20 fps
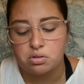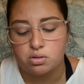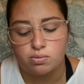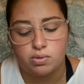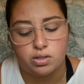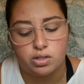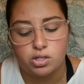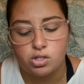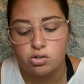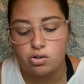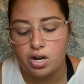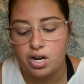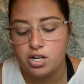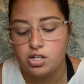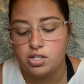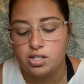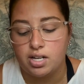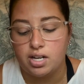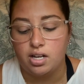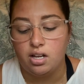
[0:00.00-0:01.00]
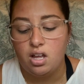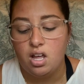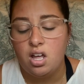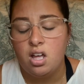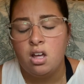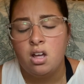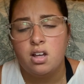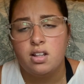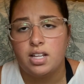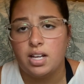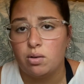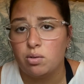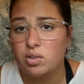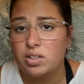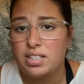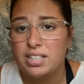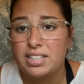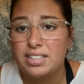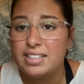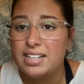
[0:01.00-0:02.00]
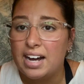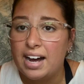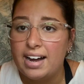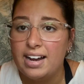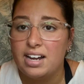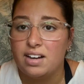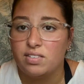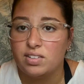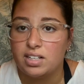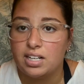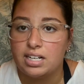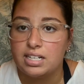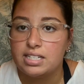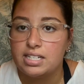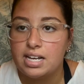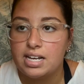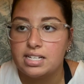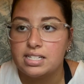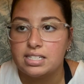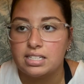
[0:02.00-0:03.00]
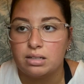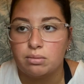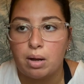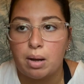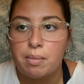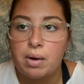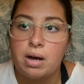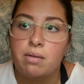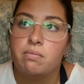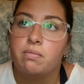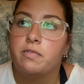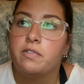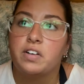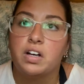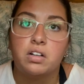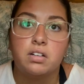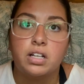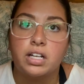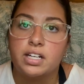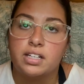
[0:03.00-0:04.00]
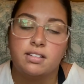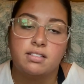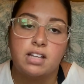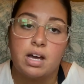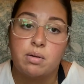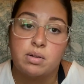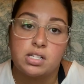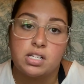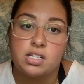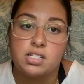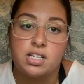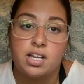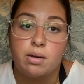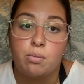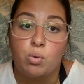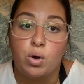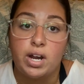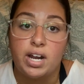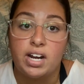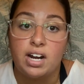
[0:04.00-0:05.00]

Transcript: Really strange that they really did not have a lot of taste, and my mom felt like that was the same way.